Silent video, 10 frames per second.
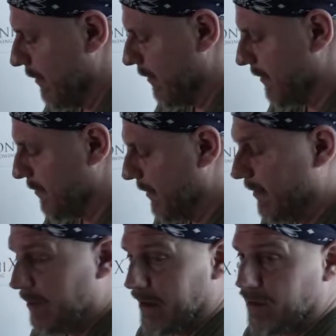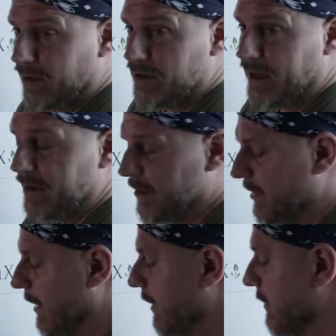this piggyback cord is
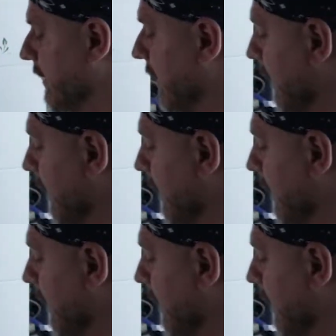energized